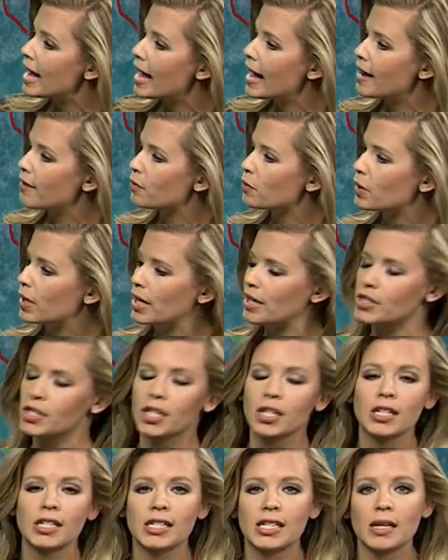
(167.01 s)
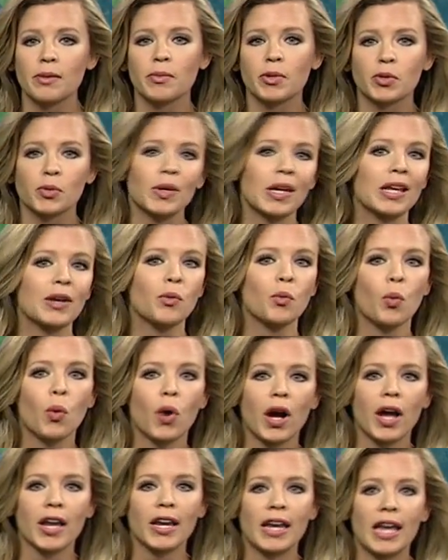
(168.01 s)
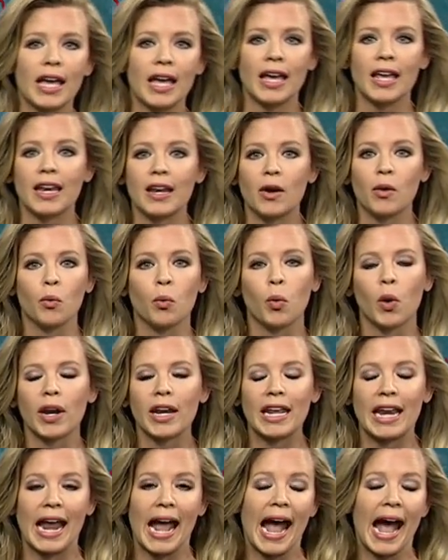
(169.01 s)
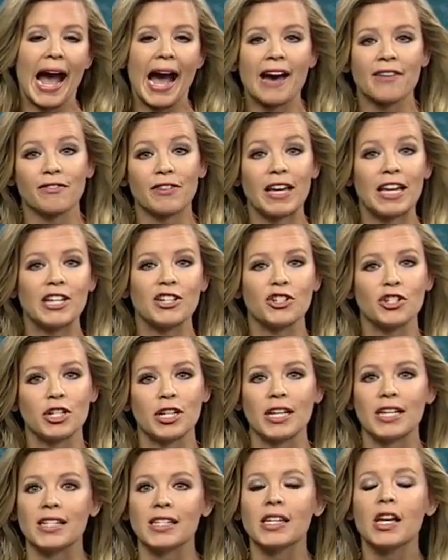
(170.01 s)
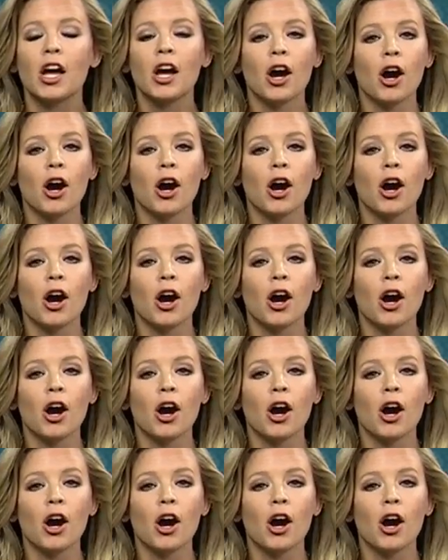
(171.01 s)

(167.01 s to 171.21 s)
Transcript: Everyone else could see between 1 and one and a half inches